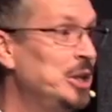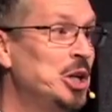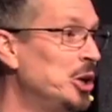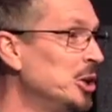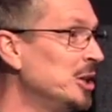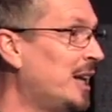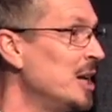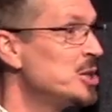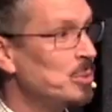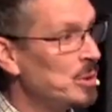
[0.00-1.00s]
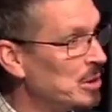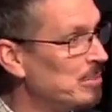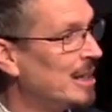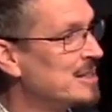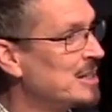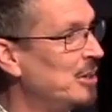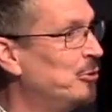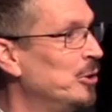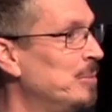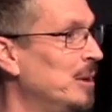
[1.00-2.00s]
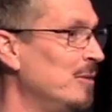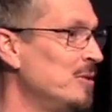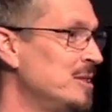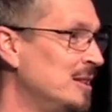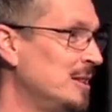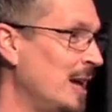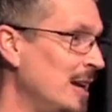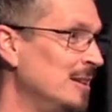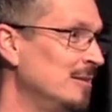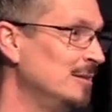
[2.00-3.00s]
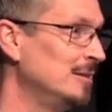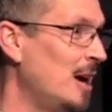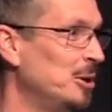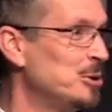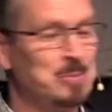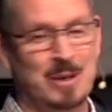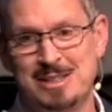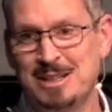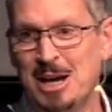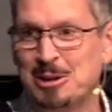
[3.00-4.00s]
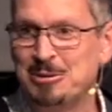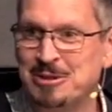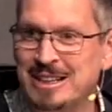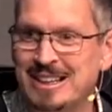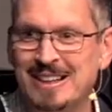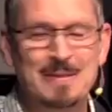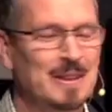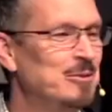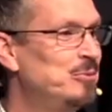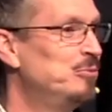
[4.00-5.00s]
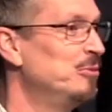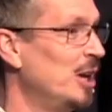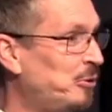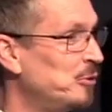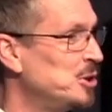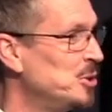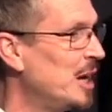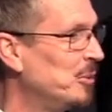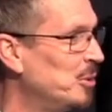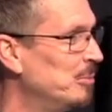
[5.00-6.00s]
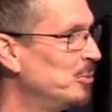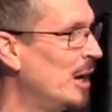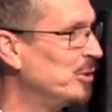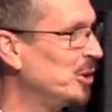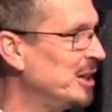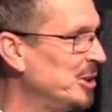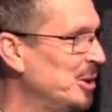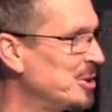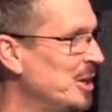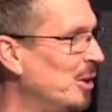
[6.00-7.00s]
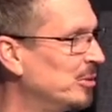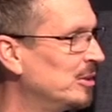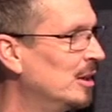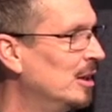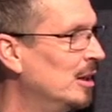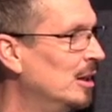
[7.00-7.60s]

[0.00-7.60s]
We know you're going to cancel. We want to make it safe for you, but give us the $10 plus the dollar fee. Enough of you do that, we'll, we'll have a great year ourselves.